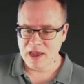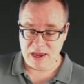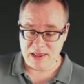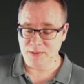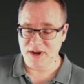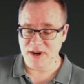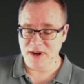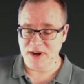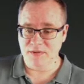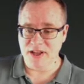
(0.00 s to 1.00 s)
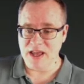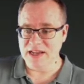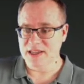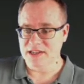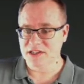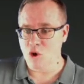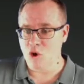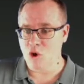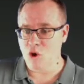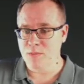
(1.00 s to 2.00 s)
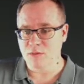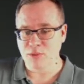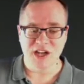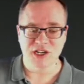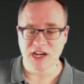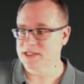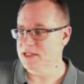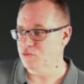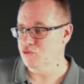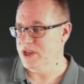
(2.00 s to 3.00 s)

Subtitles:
And that's when I realized that scoping your projects is